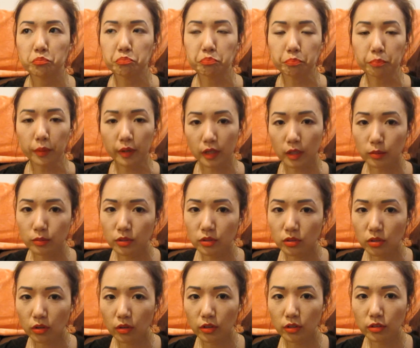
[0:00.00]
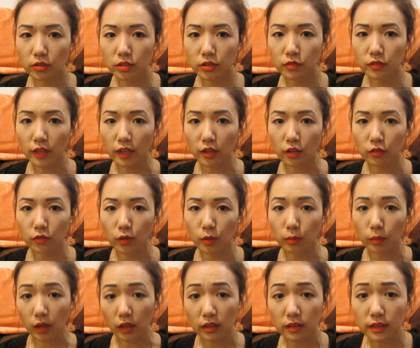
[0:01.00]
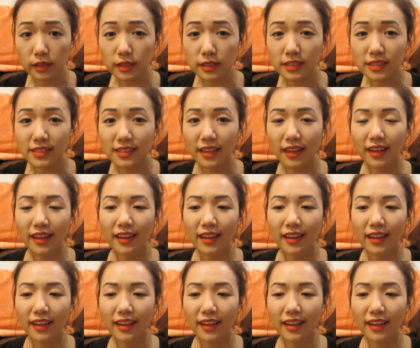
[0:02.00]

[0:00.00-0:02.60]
makeup tutorials that are for monolids,